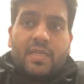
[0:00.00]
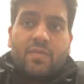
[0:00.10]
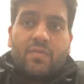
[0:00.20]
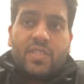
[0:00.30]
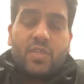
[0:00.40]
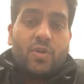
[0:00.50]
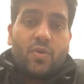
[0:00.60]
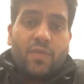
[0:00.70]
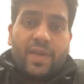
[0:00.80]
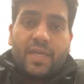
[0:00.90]
which are going
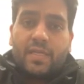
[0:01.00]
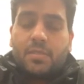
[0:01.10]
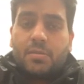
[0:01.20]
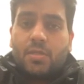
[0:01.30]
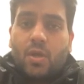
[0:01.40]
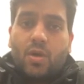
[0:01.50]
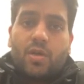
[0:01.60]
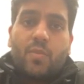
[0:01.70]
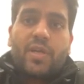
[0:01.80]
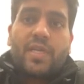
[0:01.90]
to affect the
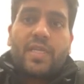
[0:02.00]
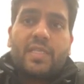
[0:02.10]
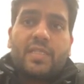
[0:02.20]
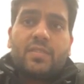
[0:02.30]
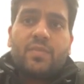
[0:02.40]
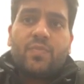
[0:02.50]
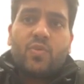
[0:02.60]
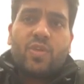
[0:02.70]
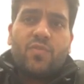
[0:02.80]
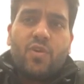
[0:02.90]
long-term organic things.
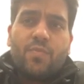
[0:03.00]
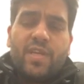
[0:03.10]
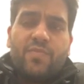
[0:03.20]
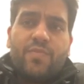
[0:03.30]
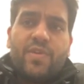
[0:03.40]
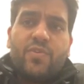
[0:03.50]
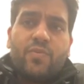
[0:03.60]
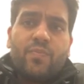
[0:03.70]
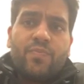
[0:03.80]
To give you a brief preview,